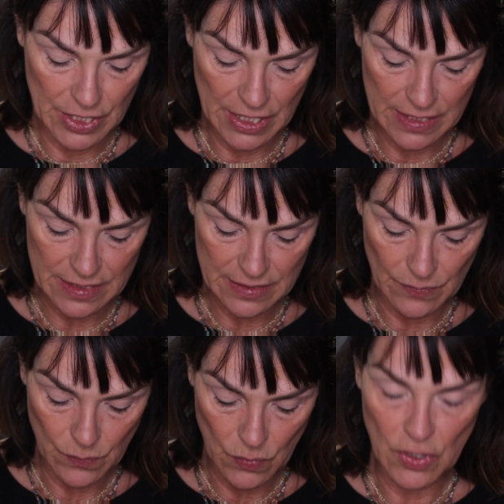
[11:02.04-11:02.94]
going to, this is
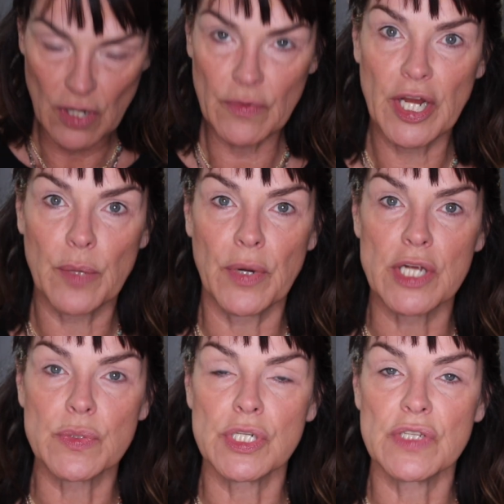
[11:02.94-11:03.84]
a goat hair
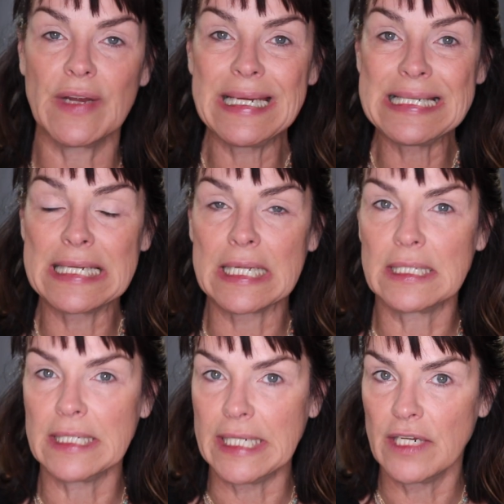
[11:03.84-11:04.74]
brush, which is very easy to
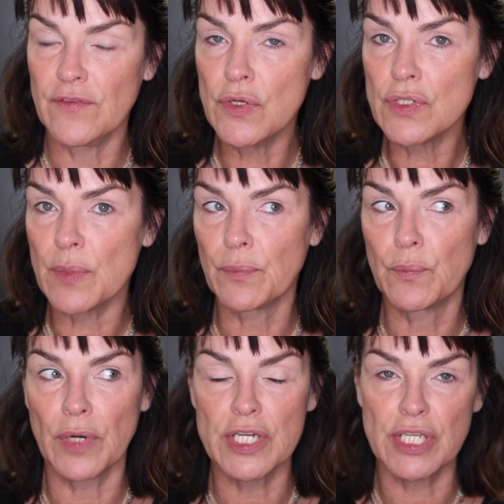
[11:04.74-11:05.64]
clean. If you use a
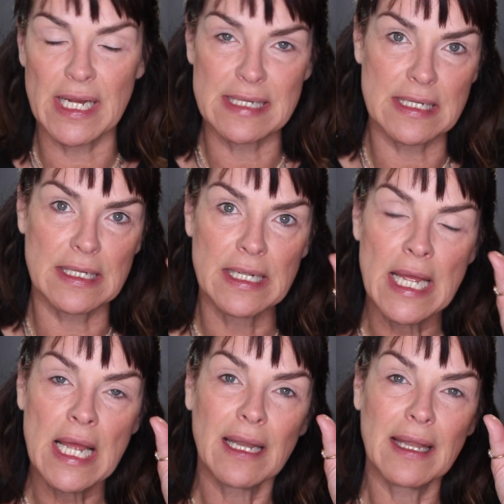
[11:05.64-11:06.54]
brush that has a
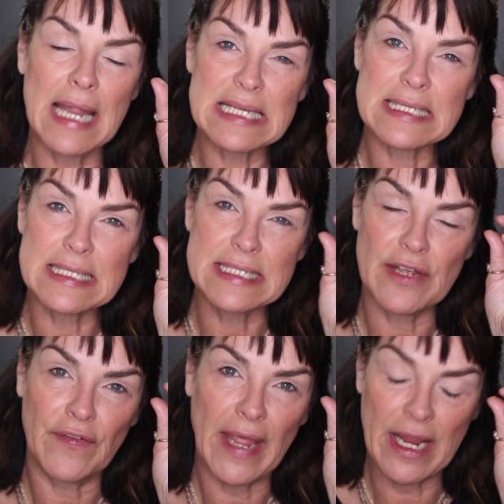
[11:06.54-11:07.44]
less
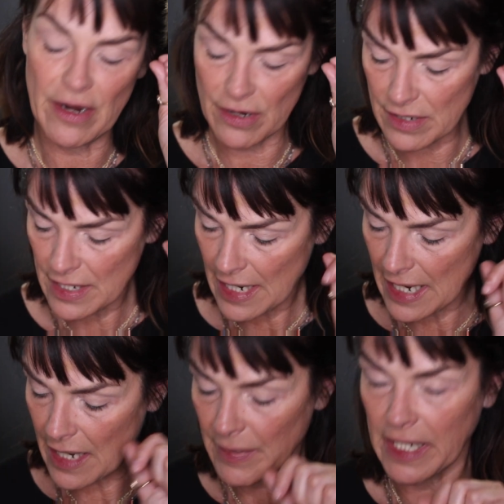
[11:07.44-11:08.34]
stiff hair,
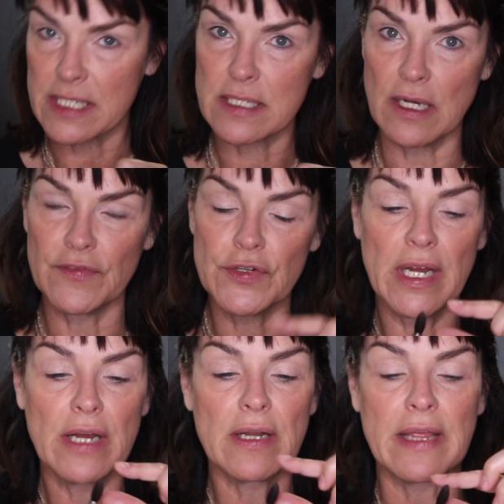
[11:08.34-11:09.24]
um, like a softer
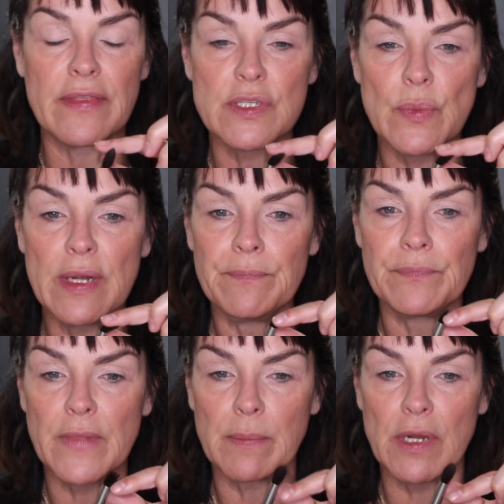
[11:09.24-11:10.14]
hair like this one,
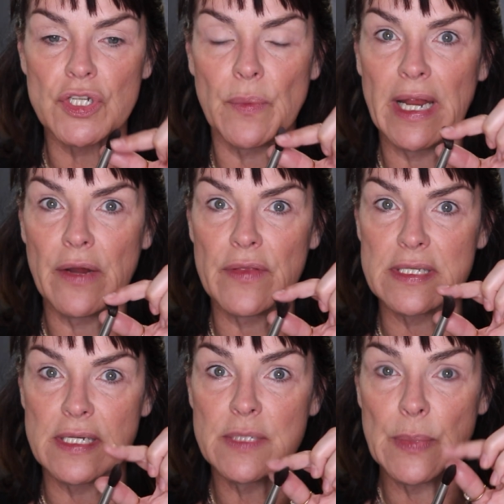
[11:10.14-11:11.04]
I'm not sure what hair
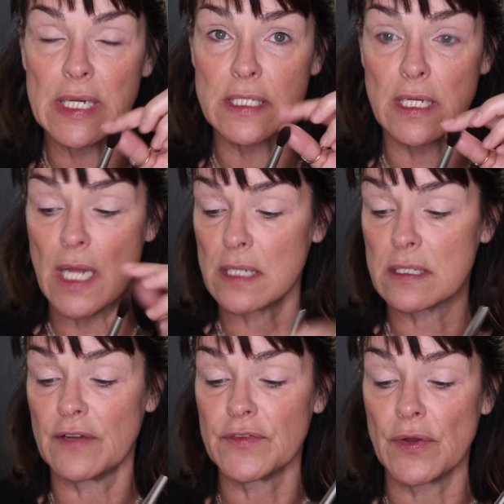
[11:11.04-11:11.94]
this is, but it's a lot
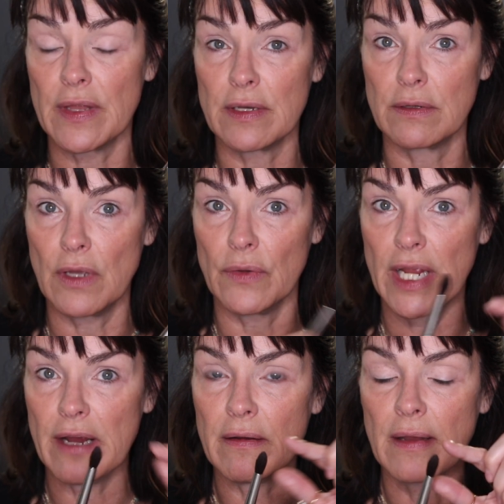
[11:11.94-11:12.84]
softer than goat
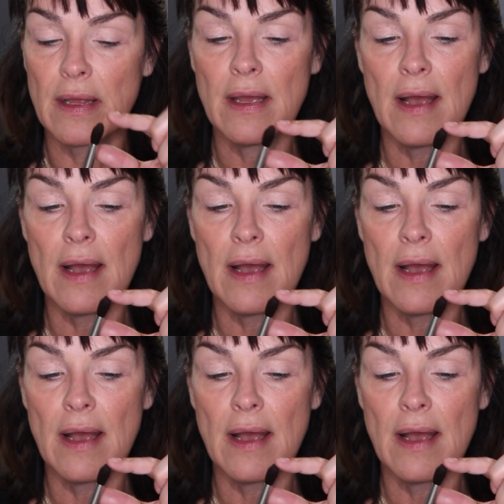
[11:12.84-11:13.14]
hair.